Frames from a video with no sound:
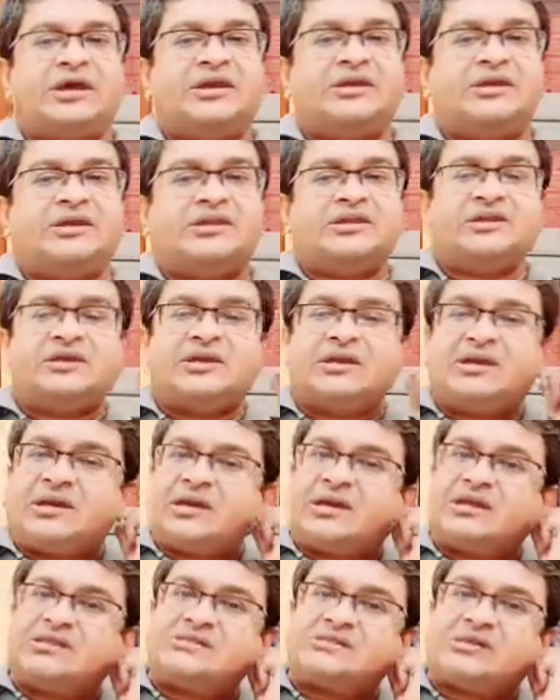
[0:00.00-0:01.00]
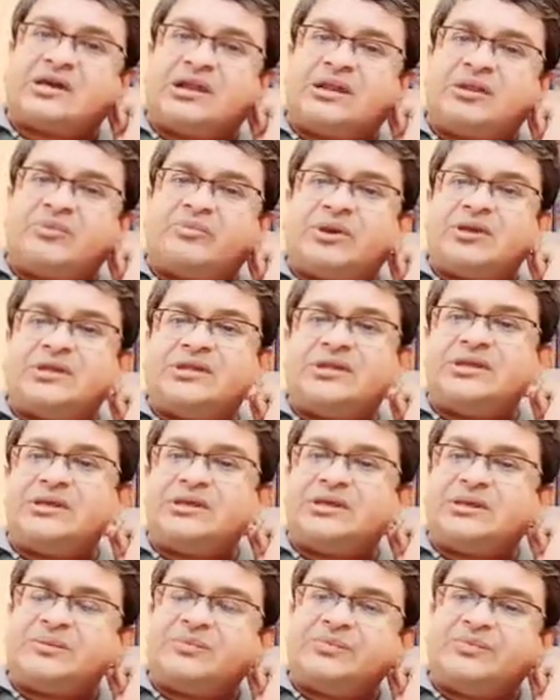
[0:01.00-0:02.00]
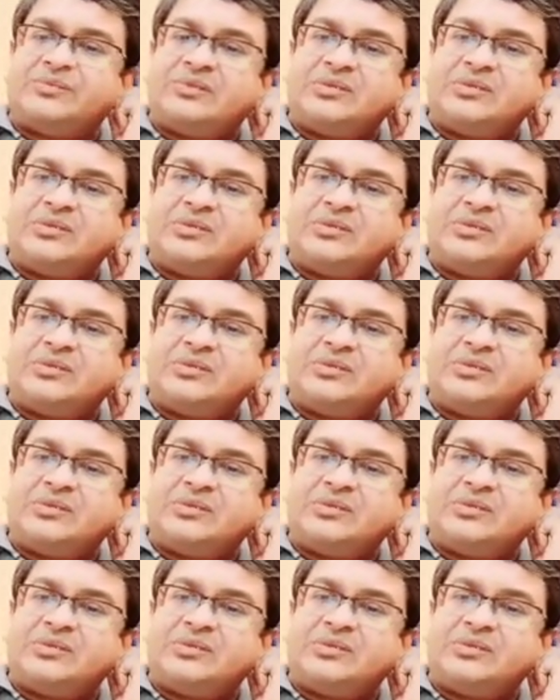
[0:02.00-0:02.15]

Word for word: night and skulk by day.